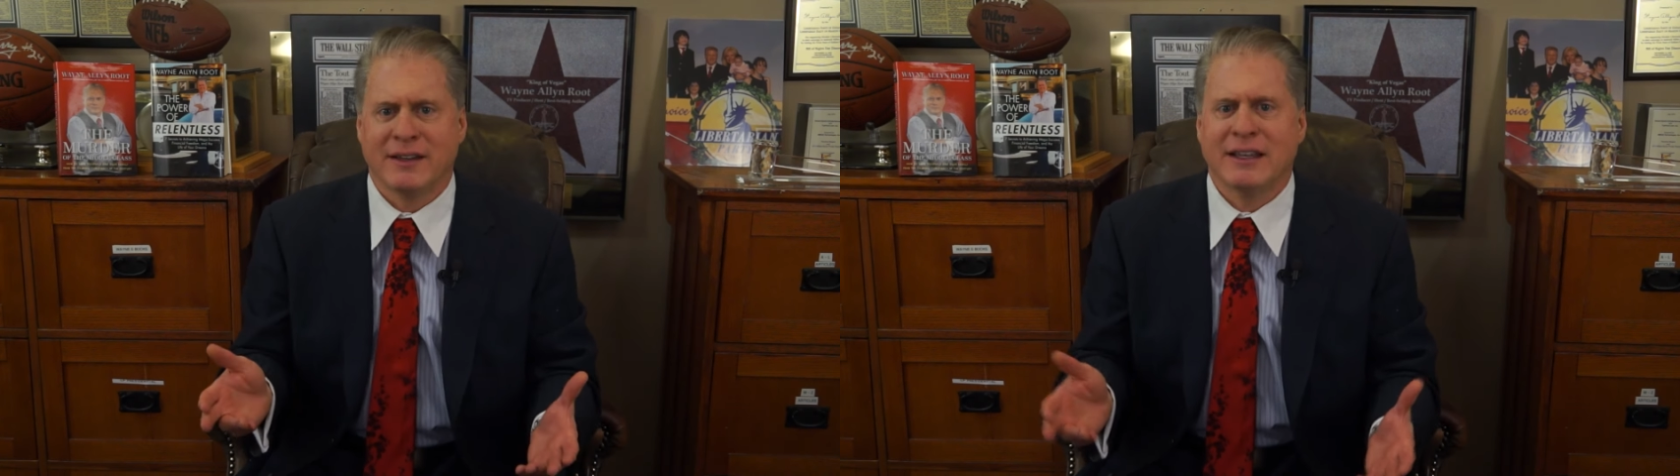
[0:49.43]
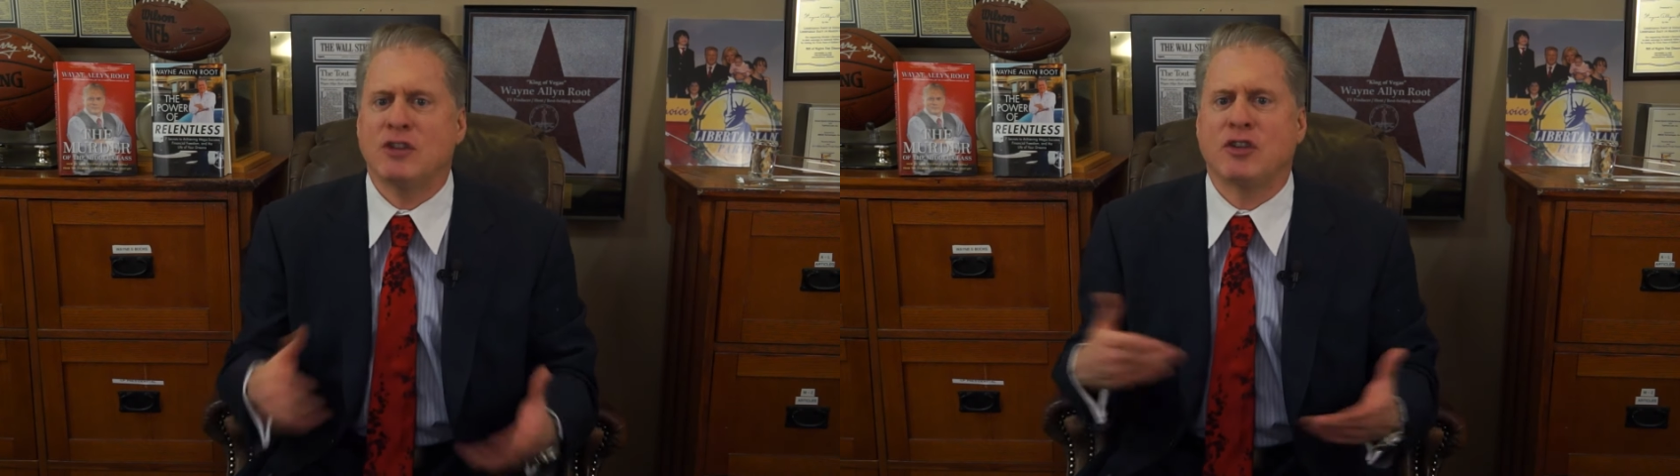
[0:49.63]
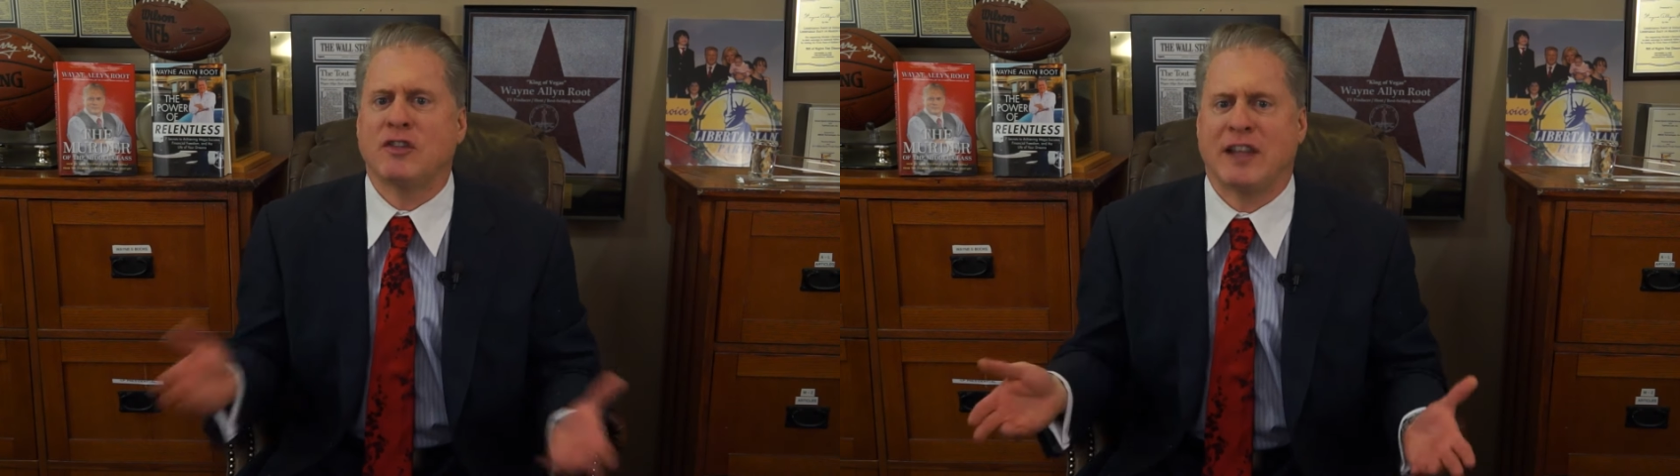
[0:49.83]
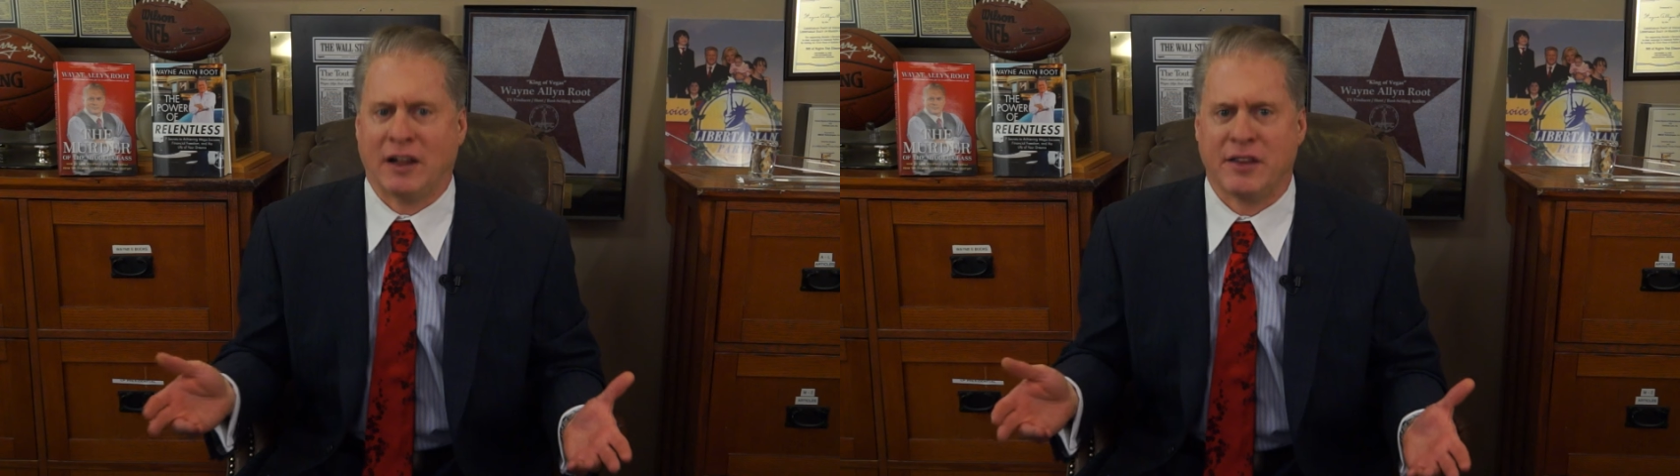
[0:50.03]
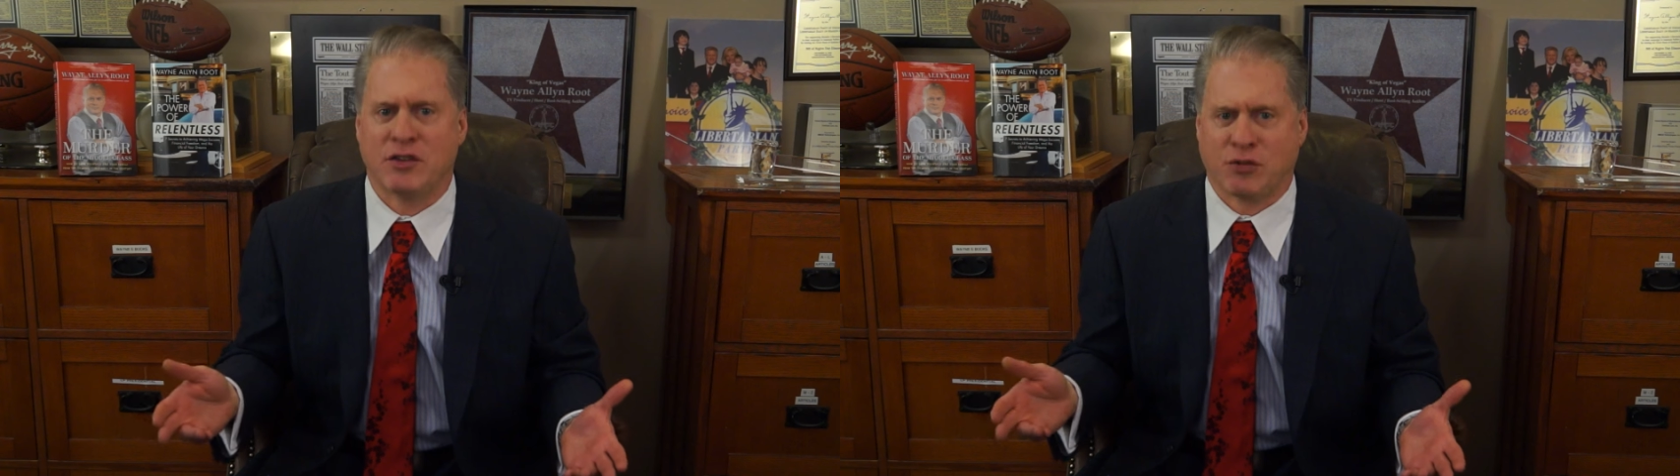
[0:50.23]
He's just
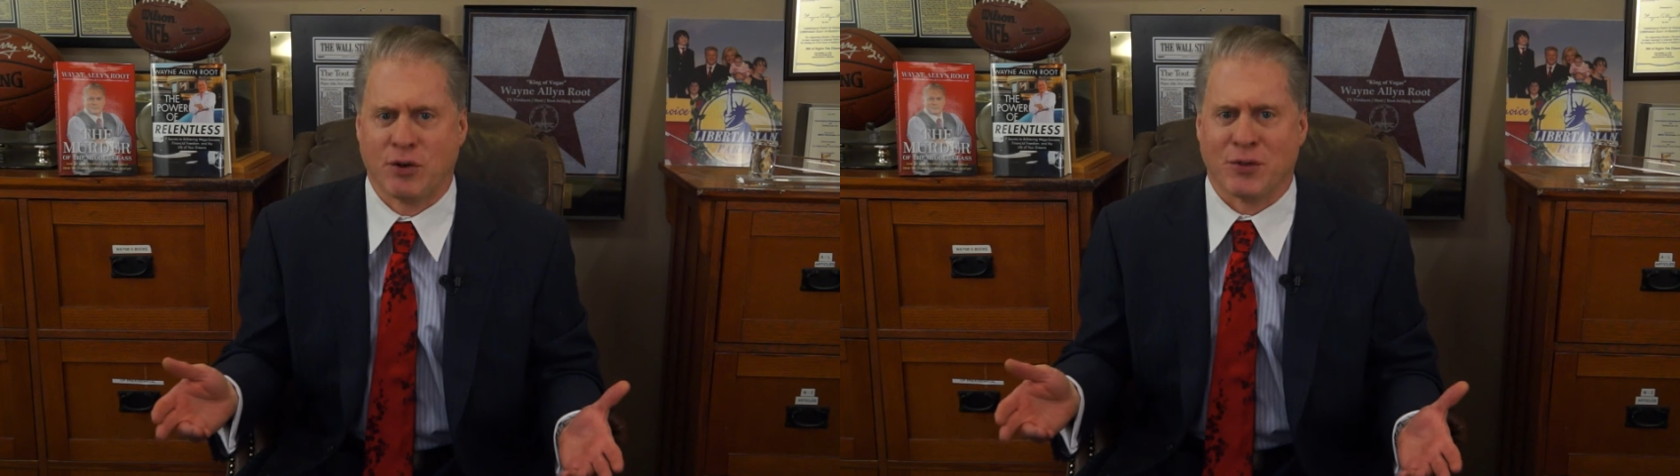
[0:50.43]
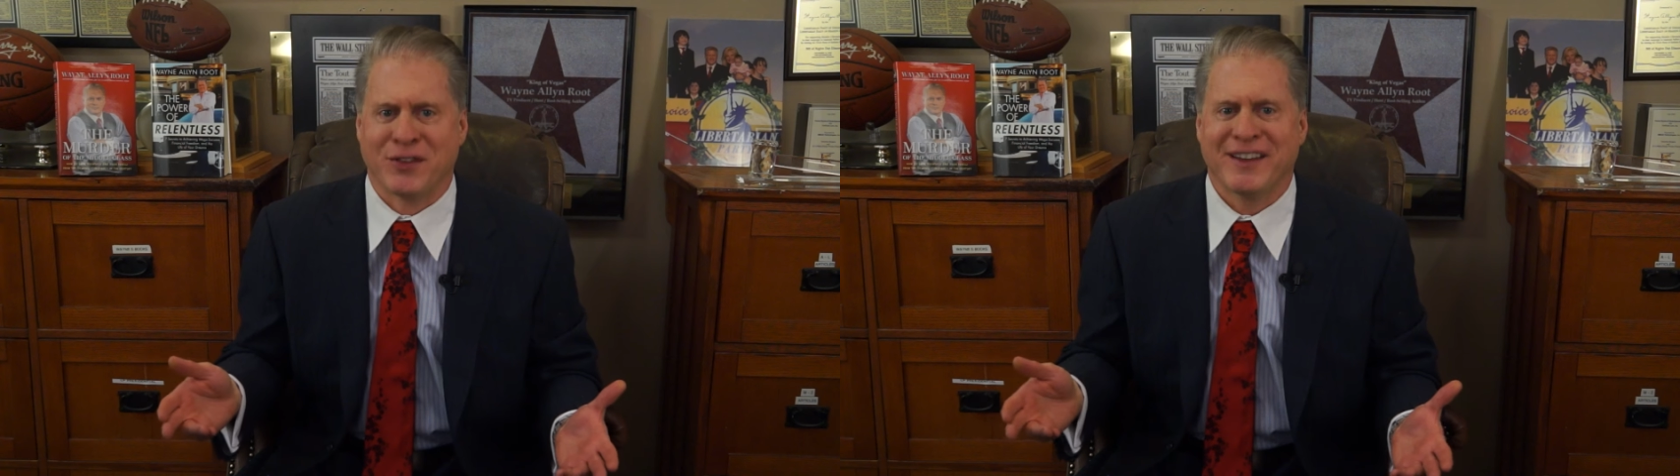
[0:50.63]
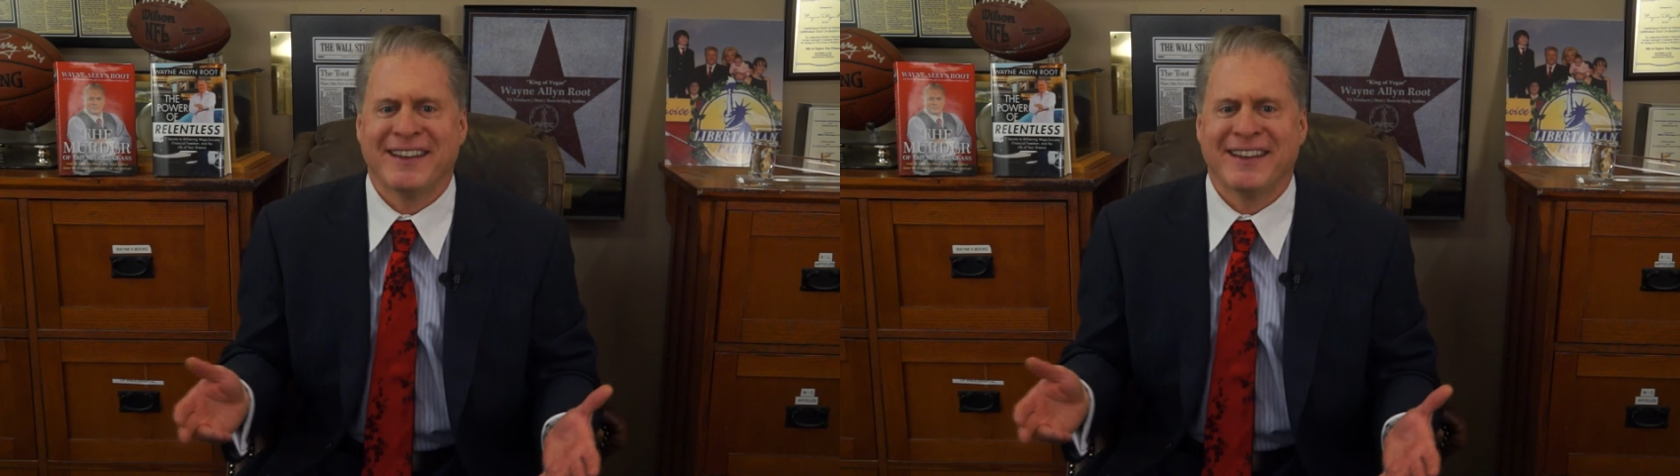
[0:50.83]
telling the truth.